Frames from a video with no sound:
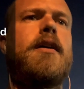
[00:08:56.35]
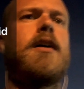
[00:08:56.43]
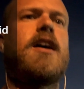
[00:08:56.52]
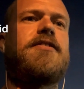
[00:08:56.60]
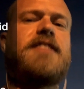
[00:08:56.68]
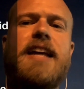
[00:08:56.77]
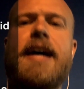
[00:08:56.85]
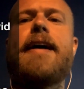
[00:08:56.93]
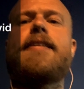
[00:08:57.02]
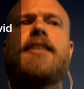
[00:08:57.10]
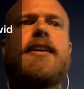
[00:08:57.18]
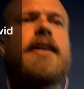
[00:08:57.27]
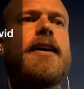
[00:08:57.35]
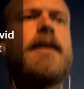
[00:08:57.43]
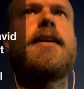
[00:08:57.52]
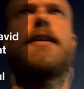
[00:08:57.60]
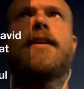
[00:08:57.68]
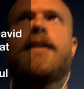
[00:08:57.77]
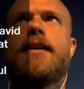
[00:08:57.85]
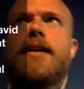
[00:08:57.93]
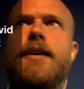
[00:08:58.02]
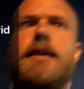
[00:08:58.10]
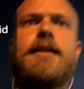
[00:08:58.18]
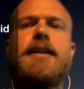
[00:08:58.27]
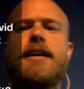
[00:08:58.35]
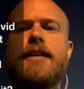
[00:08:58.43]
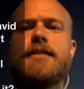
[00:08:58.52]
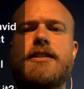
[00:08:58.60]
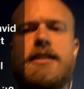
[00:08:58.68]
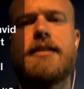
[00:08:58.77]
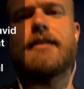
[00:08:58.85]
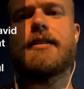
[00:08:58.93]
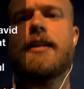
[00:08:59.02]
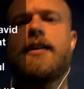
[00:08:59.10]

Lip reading: of death into Jesus.